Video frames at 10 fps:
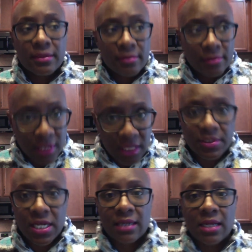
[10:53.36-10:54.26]
Look up
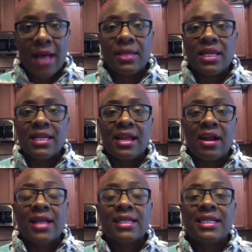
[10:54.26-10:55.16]
John Gottman, and
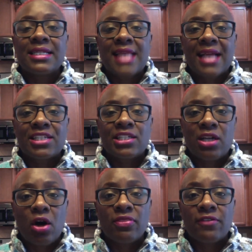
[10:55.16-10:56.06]
there and it's actually
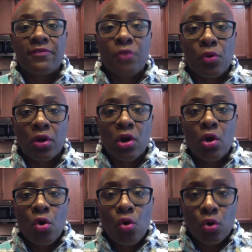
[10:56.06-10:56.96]
called The Four
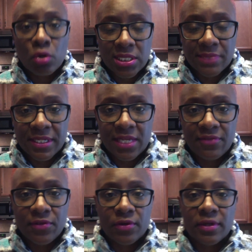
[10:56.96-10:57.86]
Horsemen.
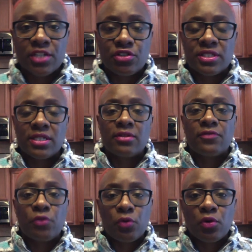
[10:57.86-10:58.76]
If you're interested, The
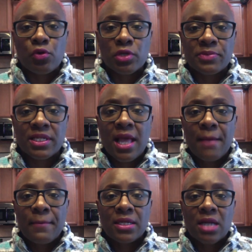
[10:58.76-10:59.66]
Four Horsemen
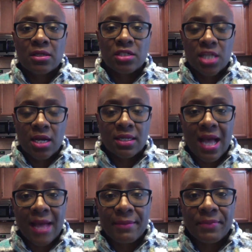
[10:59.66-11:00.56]
by Dr. John
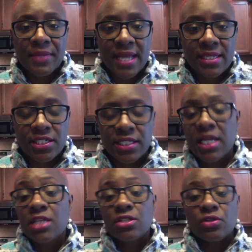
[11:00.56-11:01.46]
Gottman, PhD.
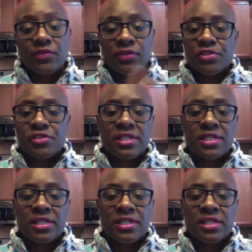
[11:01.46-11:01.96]
So if you're interested